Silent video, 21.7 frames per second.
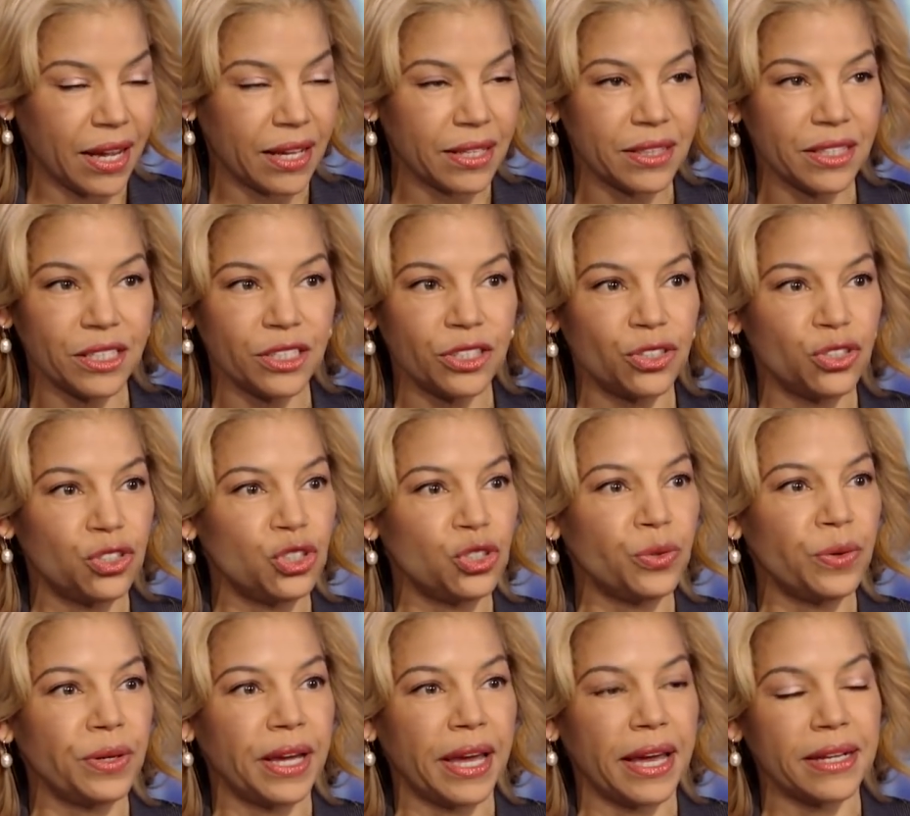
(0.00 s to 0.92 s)
I think the
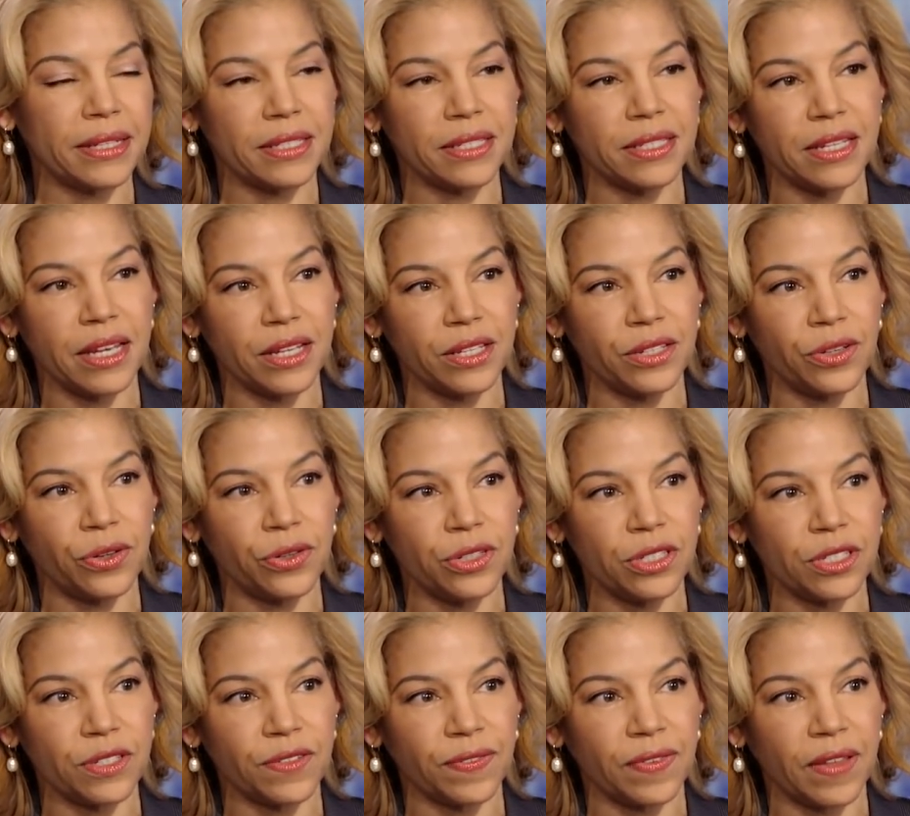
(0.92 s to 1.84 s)
jury had to take
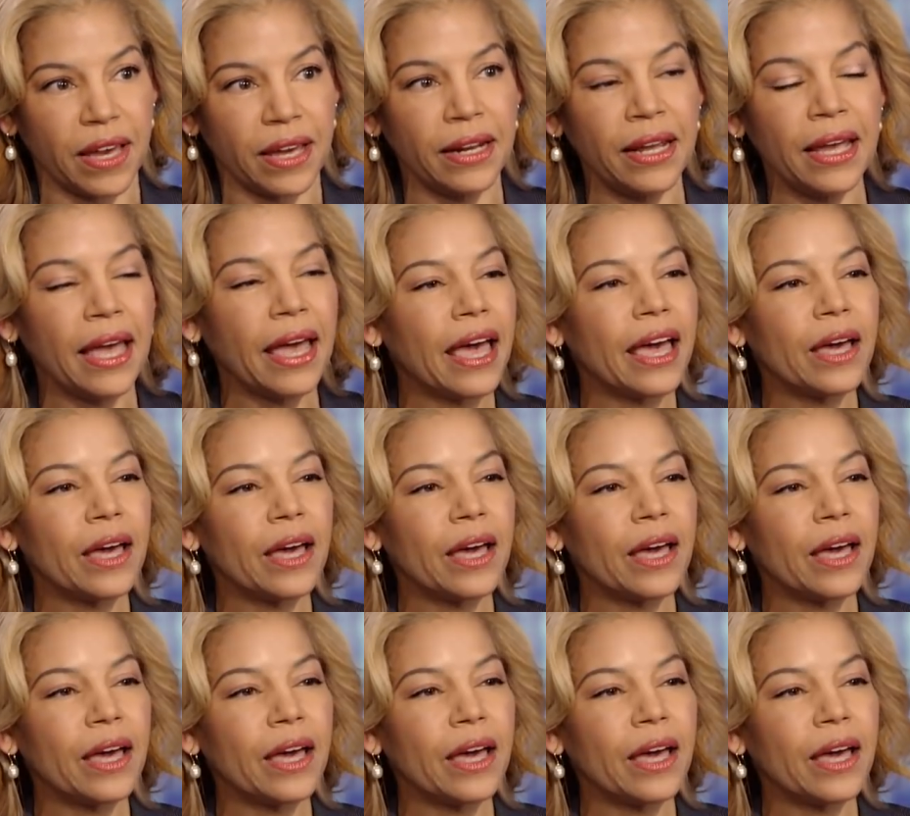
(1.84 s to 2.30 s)
notice of that.